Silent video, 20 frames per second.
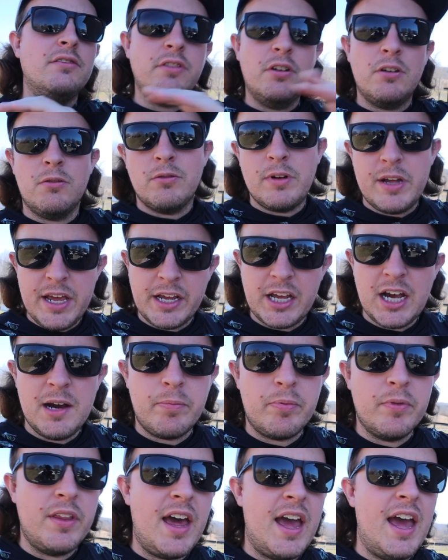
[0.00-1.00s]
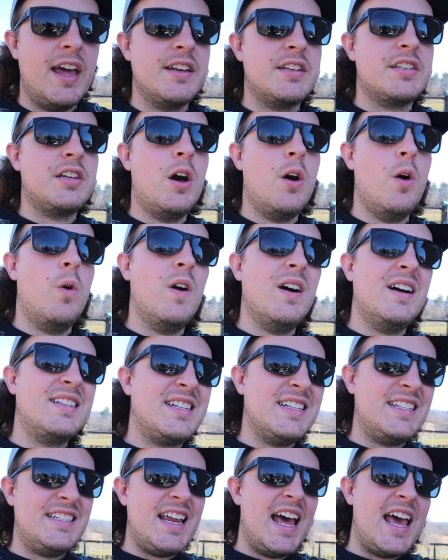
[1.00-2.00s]
a little hiccup with that. So
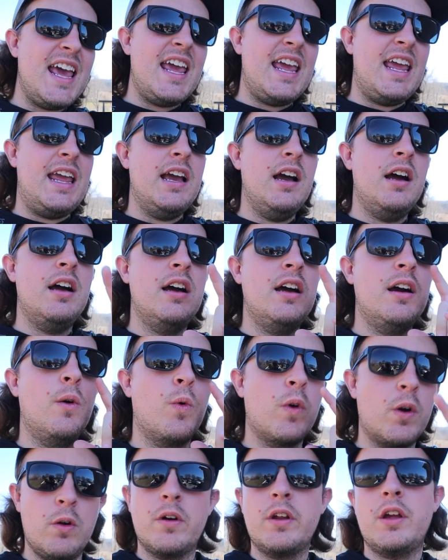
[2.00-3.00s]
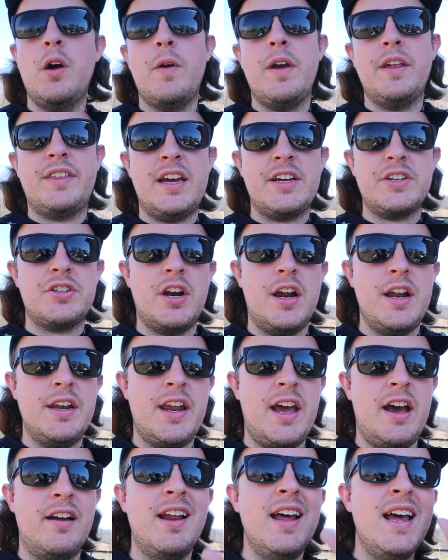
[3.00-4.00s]
today we're going to go get that straightened
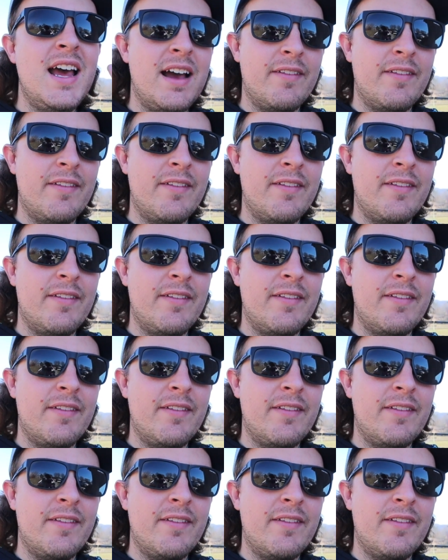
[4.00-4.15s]
out.